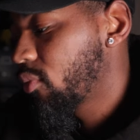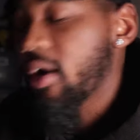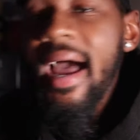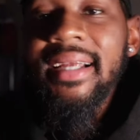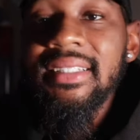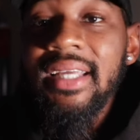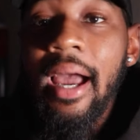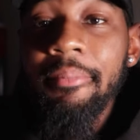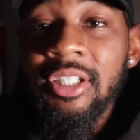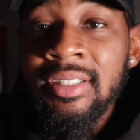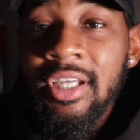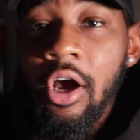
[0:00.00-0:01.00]
well, actually, yeah,
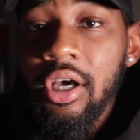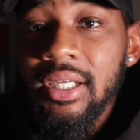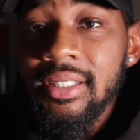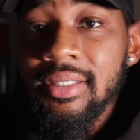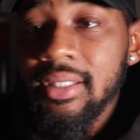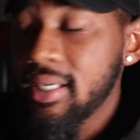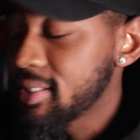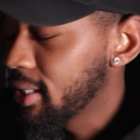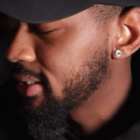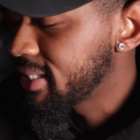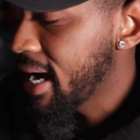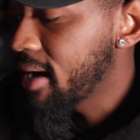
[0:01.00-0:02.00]
I'm going to just call these
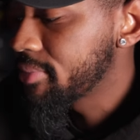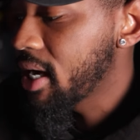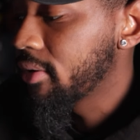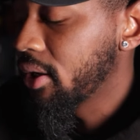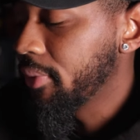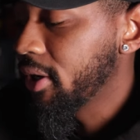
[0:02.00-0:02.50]
times out.